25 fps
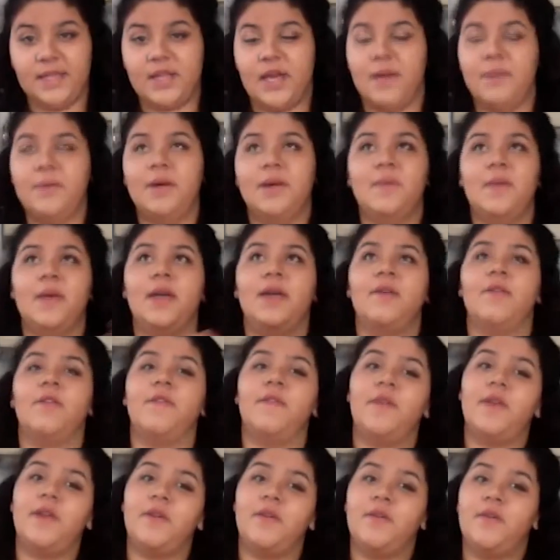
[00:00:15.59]
So I'm going to make a
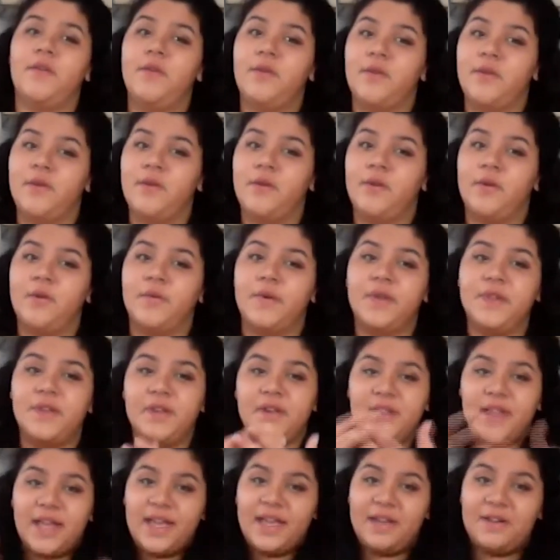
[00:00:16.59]
review whether
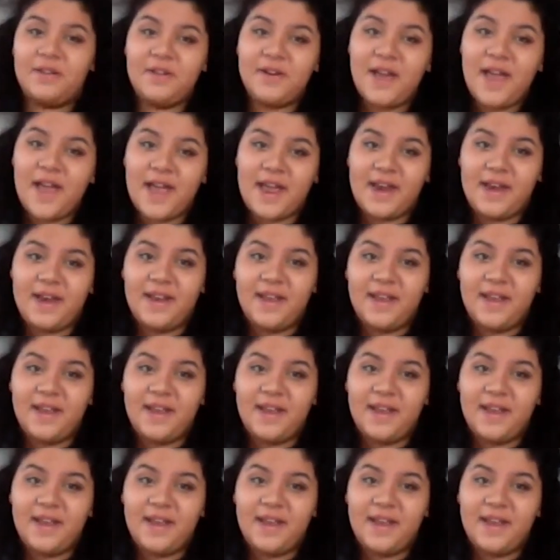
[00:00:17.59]
you like it or not.